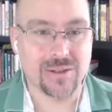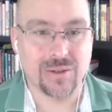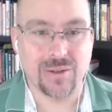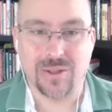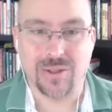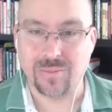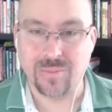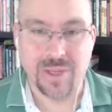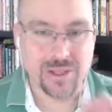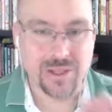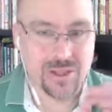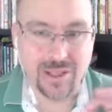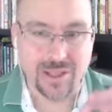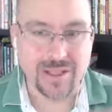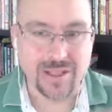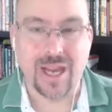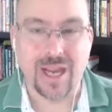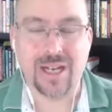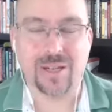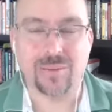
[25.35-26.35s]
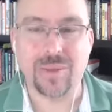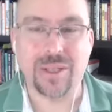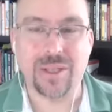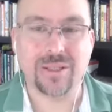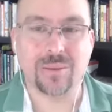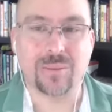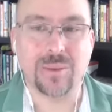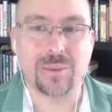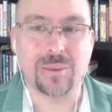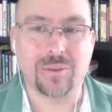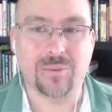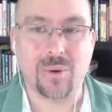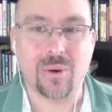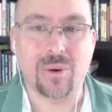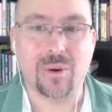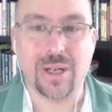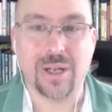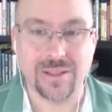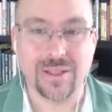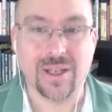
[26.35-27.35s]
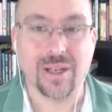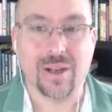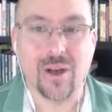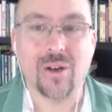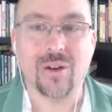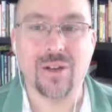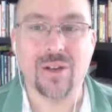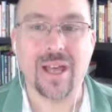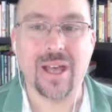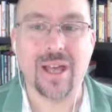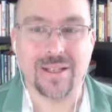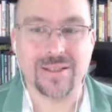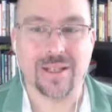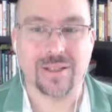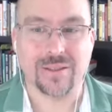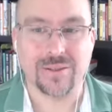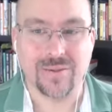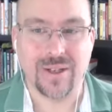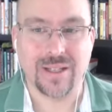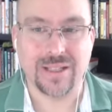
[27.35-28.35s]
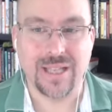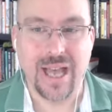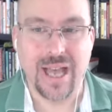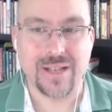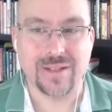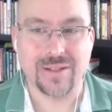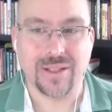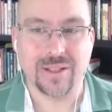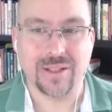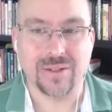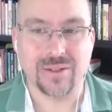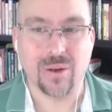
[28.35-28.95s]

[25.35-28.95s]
You just mentioned a tiny bit to me before, and I was like, oh, yeah, that sounds fantastic.